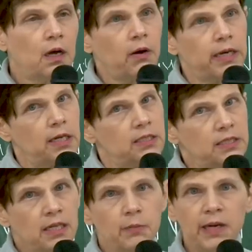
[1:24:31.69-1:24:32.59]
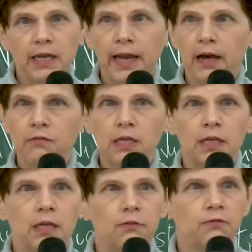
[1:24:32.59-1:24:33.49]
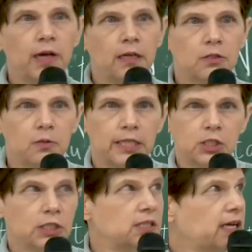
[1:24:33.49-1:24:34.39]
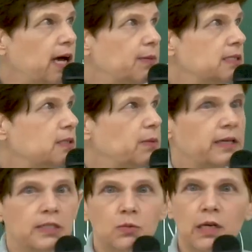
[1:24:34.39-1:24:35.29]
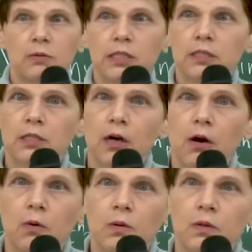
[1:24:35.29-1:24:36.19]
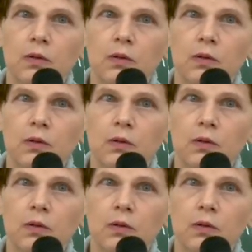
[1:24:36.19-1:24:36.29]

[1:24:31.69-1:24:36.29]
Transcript: All right, does anybody have any final questions, comments? The bell has rung, we need to go.